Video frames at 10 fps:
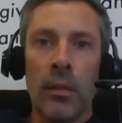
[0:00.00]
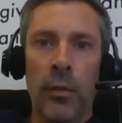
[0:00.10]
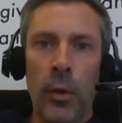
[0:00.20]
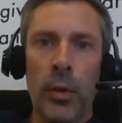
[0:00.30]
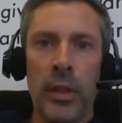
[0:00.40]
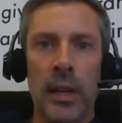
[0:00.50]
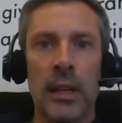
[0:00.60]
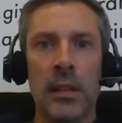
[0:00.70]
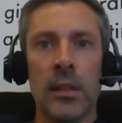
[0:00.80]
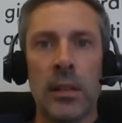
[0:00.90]
The fourth thing
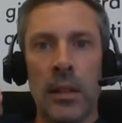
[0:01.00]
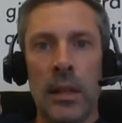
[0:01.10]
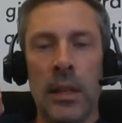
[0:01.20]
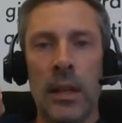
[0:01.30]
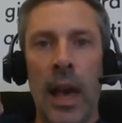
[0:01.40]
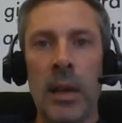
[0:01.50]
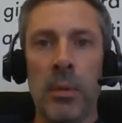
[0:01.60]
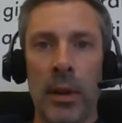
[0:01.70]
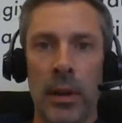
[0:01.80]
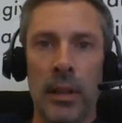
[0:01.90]
is the
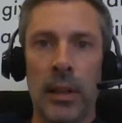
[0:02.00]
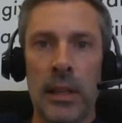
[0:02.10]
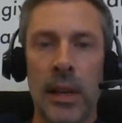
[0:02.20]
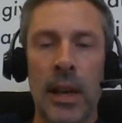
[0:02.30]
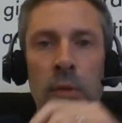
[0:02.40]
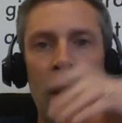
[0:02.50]
APIing leads out.